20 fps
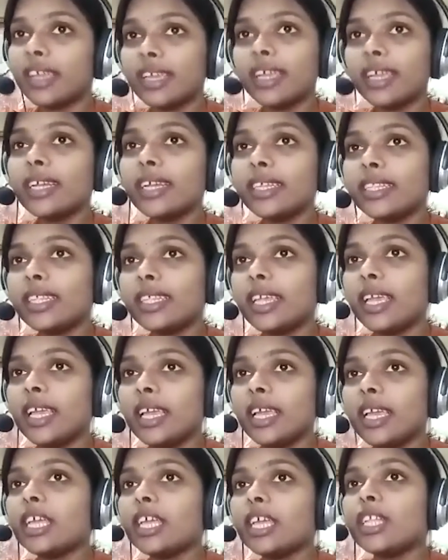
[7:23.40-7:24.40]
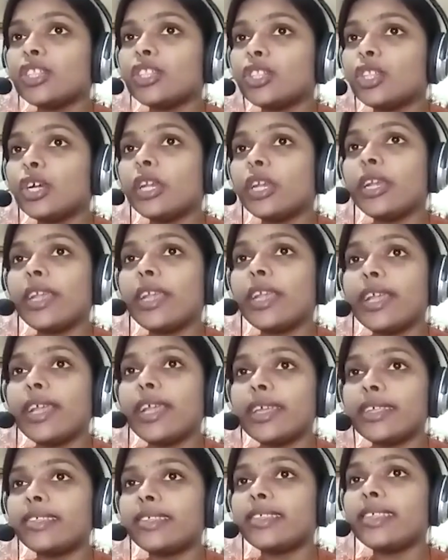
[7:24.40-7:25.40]
The second thing, the
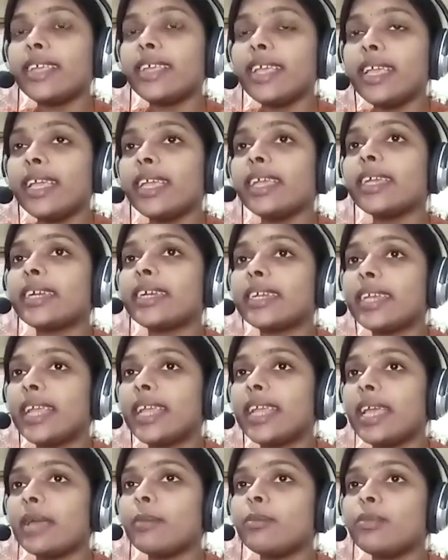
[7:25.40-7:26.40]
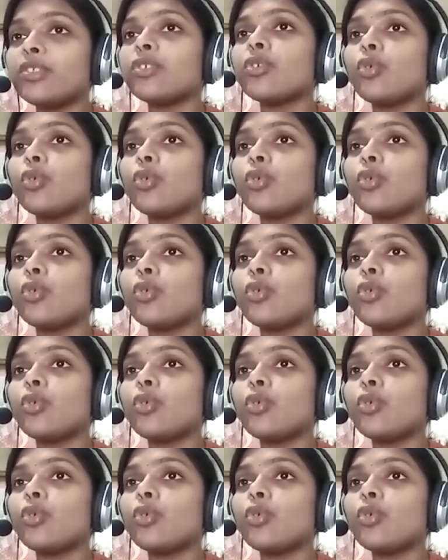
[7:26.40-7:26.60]
lessee claims